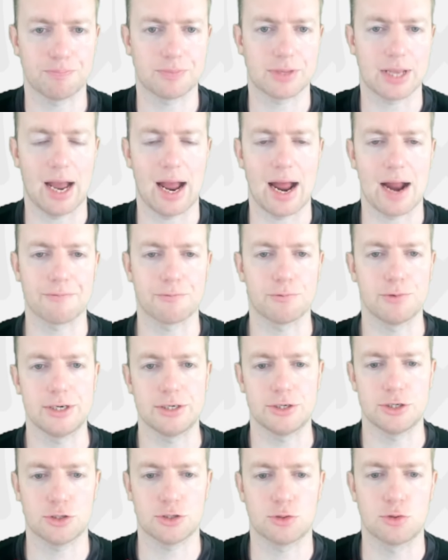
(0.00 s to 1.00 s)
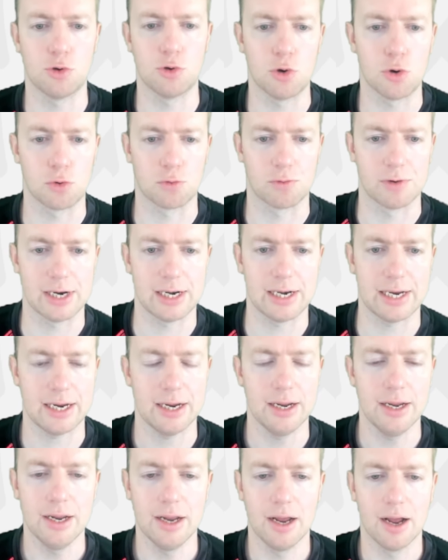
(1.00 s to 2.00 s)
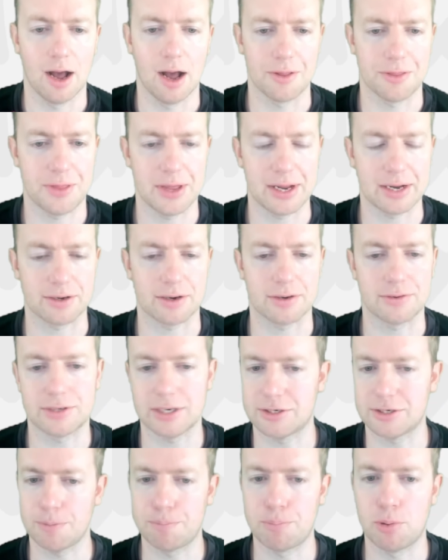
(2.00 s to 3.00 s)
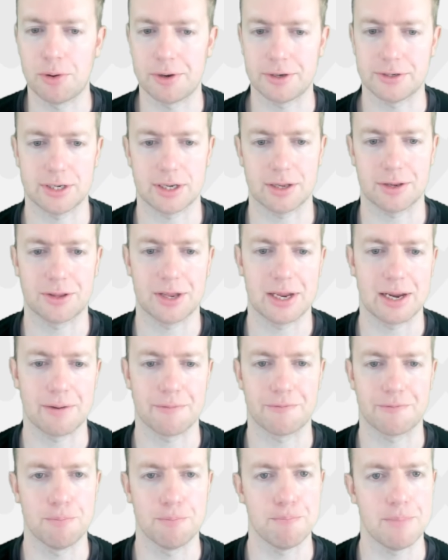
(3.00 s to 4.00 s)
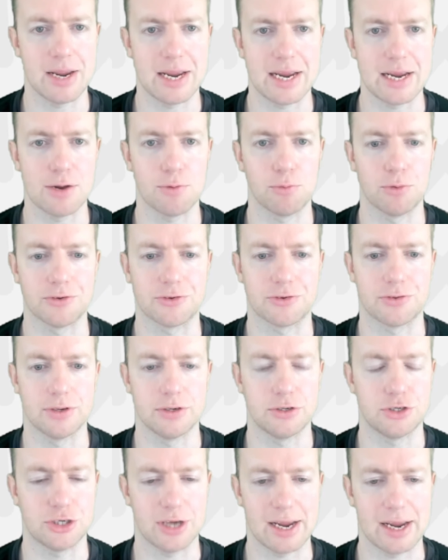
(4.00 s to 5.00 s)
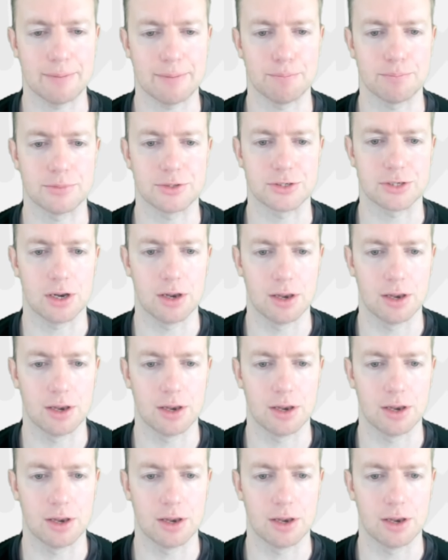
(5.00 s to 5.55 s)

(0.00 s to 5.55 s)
average score, really. I think the disappointing thing for me was the James